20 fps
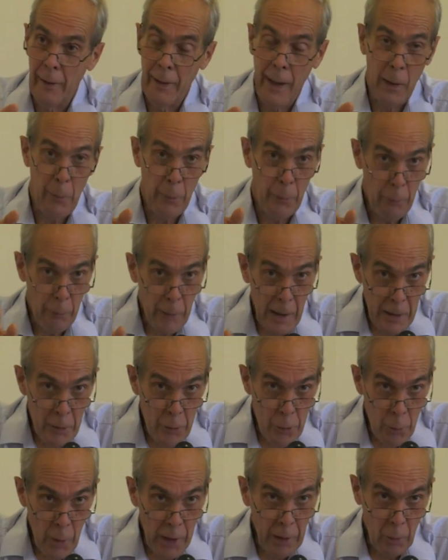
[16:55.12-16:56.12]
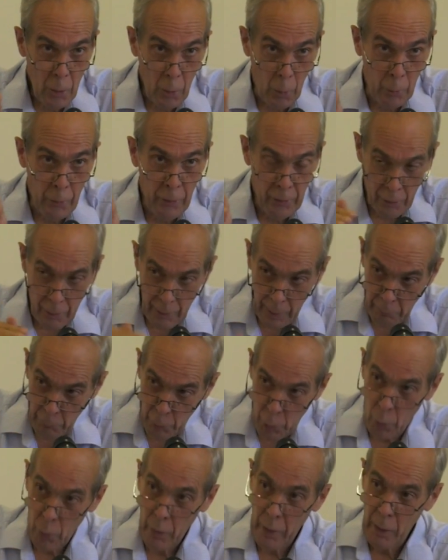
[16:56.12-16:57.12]
Now, the village records, I'm
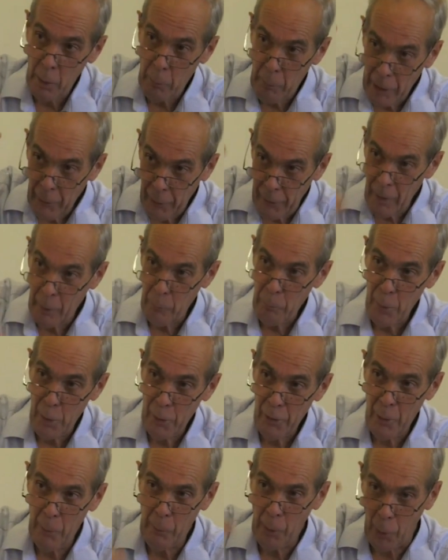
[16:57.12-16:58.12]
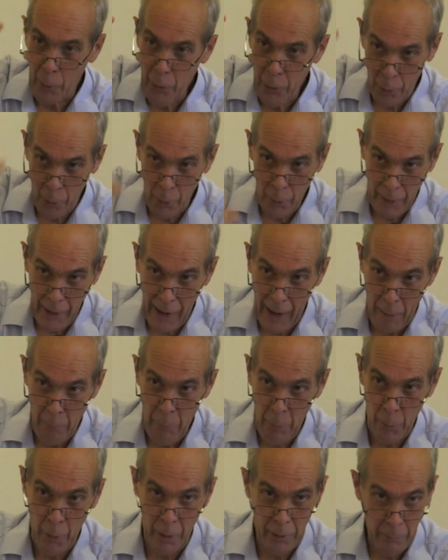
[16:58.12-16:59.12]
talking about the epistemological
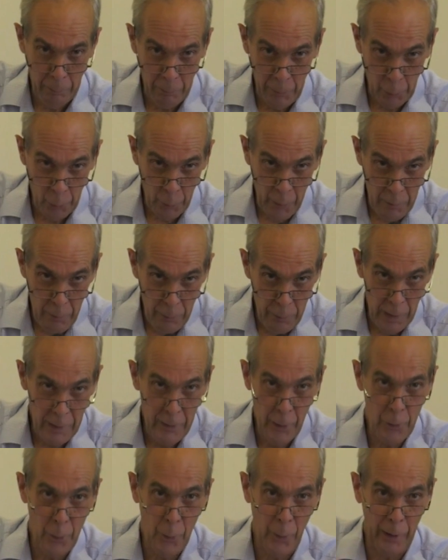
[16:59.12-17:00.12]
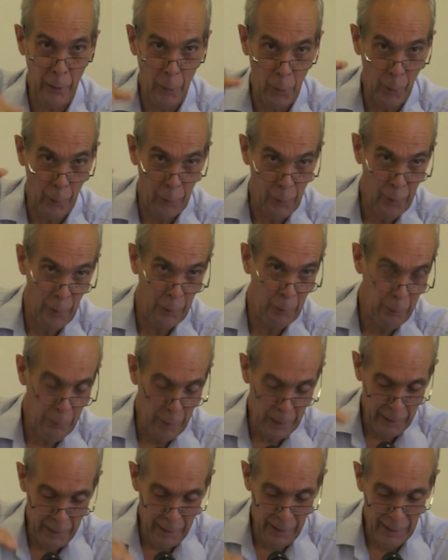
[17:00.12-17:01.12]
gap, right, between village records
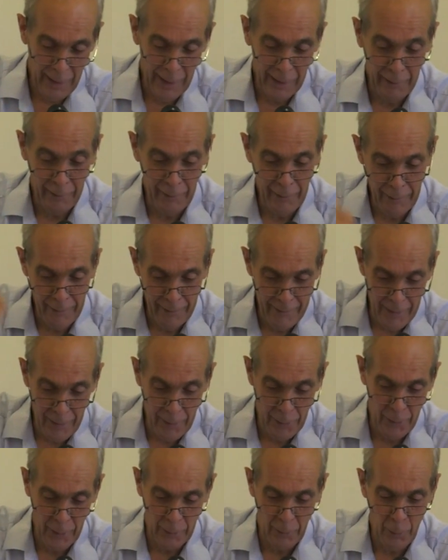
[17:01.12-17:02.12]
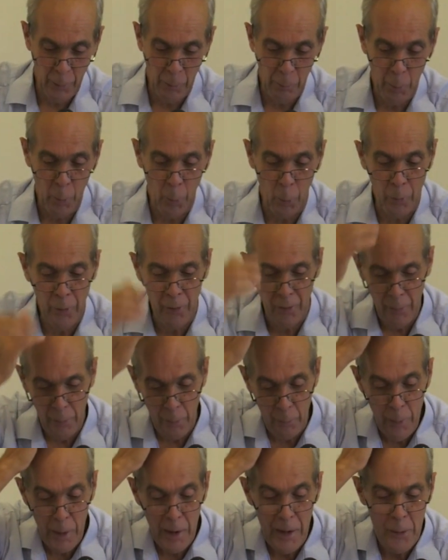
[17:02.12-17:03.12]
and district reports.
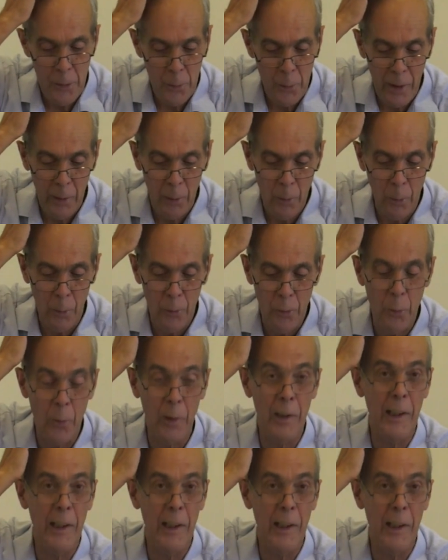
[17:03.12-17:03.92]
The village records